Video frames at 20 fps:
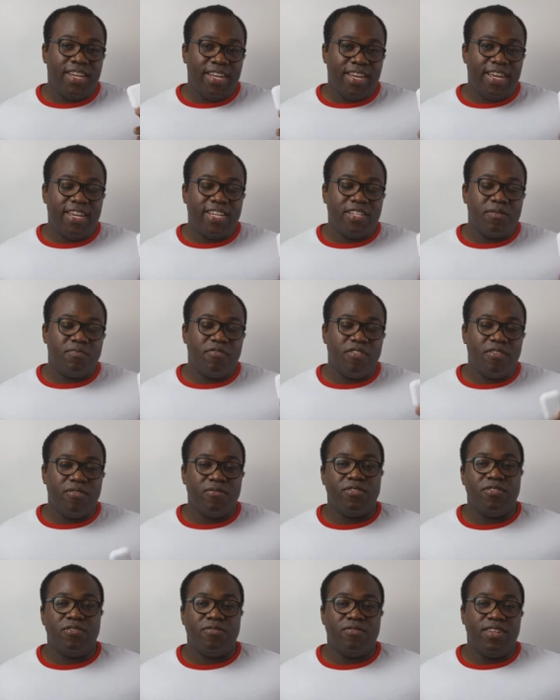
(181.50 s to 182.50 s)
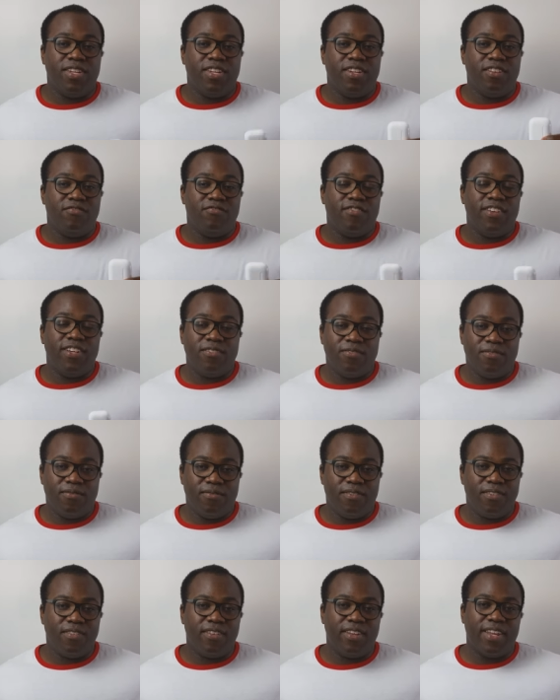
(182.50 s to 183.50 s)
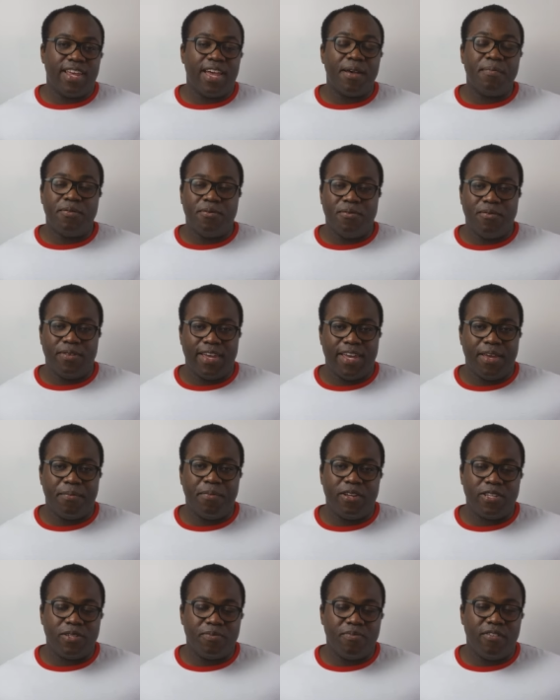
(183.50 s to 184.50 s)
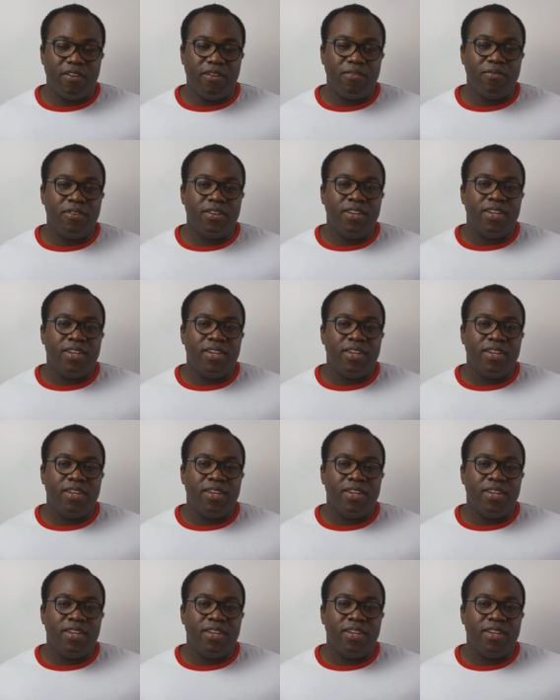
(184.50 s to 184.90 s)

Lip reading: Airs Pro to the real Apple AirPods Pro,